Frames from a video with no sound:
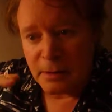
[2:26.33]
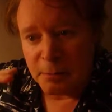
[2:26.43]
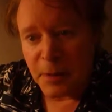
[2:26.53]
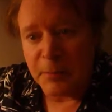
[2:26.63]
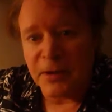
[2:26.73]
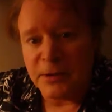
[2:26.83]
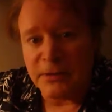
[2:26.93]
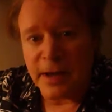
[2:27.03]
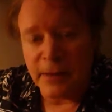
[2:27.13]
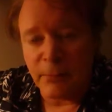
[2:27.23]
blood pressure
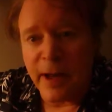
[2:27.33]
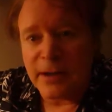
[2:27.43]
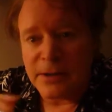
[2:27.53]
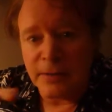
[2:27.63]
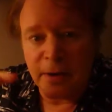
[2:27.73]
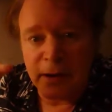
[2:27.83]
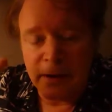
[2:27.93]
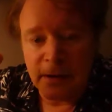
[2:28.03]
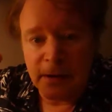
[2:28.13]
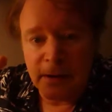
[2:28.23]
was out of whack, so if I
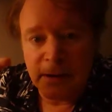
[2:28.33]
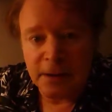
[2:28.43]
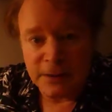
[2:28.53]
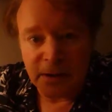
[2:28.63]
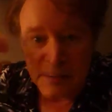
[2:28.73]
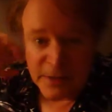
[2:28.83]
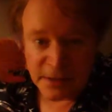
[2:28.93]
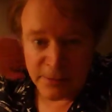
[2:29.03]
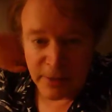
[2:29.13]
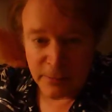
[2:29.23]
exerted
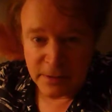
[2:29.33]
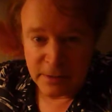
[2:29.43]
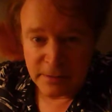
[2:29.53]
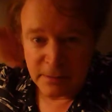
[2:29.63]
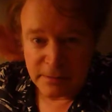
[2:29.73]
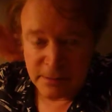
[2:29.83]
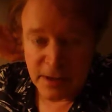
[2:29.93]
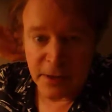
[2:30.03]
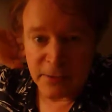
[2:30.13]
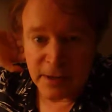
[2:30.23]
myself, I would,
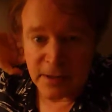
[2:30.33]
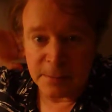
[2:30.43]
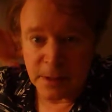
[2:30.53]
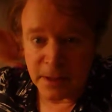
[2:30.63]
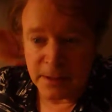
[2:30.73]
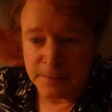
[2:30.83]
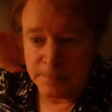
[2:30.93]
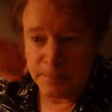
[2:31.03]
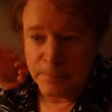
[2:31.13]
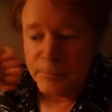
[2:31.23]
you know, kick the bucket.
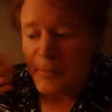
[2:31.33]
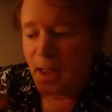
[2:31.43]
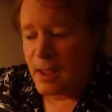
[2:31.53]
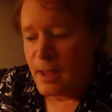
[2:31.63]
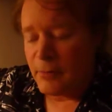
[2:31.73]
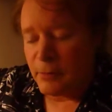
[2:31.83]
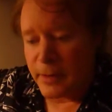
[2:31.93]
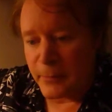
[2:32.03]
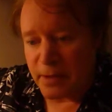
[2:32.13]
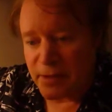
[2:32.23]
Well,
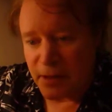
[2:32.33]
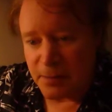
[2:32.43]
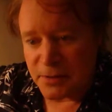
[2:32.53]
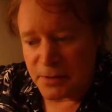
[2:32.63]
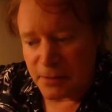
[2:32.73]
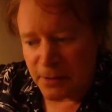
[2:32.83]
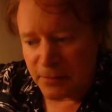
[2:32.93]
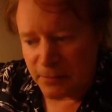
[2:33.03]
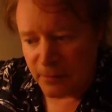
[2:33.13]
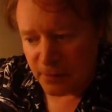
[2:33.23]
anyway, it seems to have
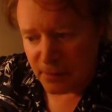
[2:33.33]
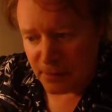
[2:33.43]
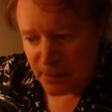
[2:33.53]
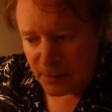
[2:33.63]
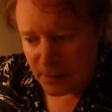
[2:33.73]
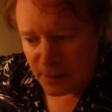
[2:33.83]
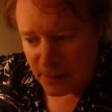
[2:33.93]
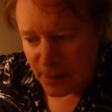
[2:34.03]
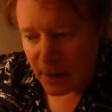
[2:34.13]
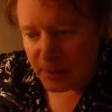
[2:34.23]

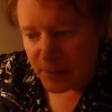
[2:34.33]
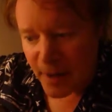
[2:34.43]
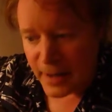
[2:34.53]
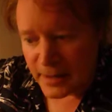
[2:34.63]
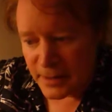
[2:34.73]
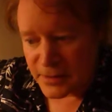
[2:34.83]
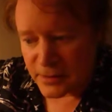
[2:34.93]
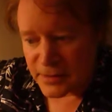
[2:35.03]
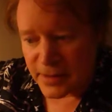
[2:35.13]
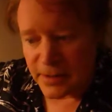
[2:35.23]
gotten back into it,
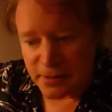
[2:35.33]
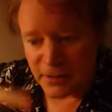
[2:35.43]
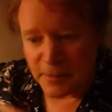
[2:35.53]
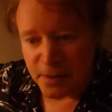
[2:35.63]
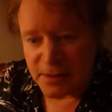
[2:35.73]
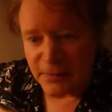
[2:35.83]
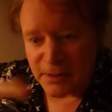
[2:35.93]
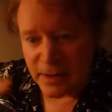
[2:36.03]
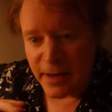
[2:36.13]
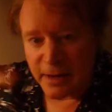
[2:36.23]
because I exerted myself
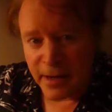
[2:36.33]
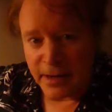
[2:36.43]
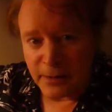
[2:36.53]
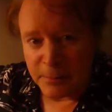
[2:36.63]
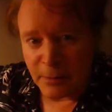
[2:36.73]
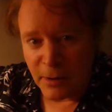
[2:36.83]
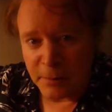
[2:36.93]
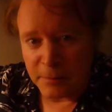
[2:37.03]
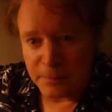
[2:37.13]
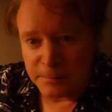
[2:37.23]
today and I had no
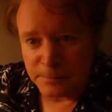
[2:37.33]
problem.